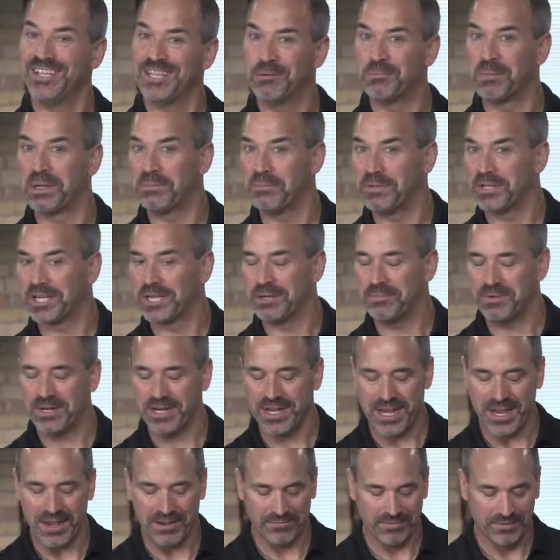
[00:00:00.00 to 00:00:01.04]
that might be a
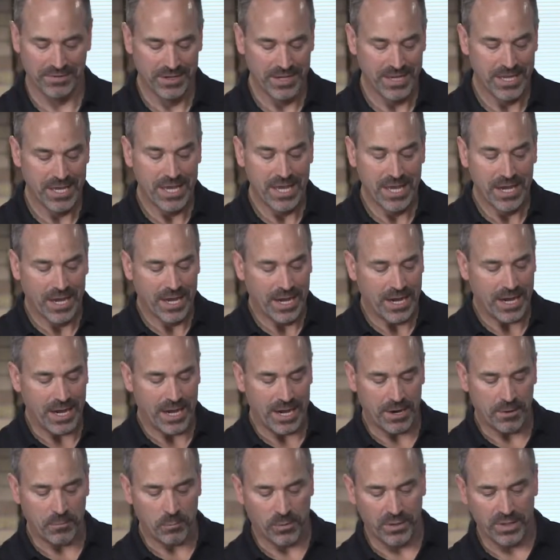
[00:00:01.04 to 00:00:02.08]
1.5
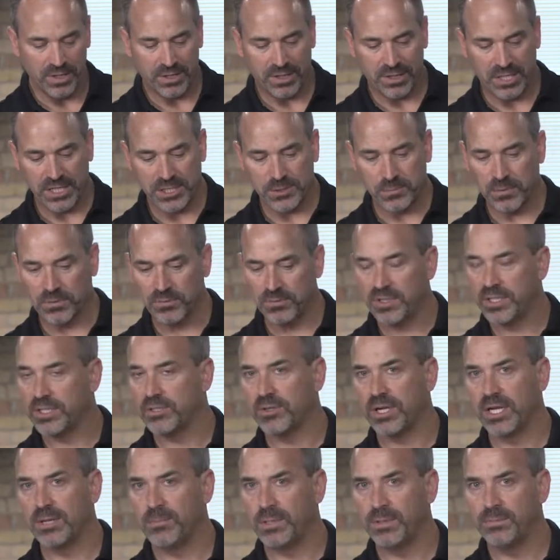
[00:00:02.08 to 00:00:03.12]
cups. One of the things we really
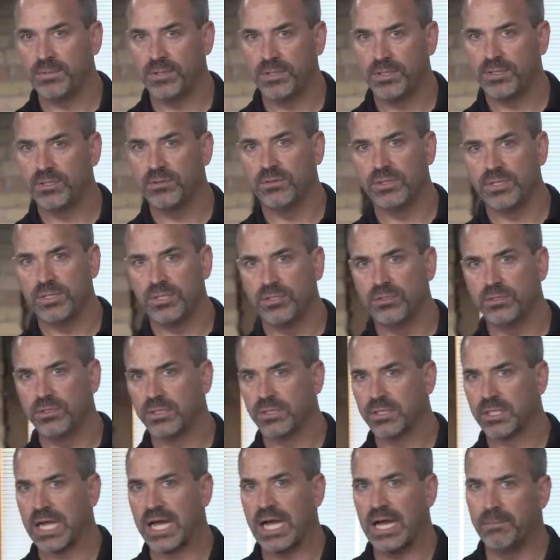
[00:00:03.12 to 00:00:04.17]
train people to do is use
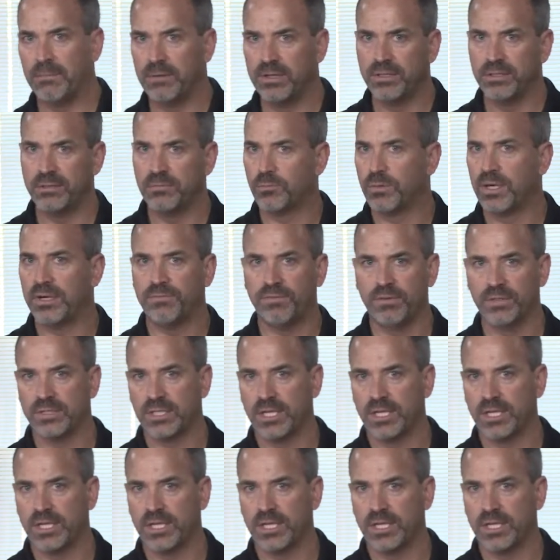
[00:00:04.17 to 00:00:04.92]
common reference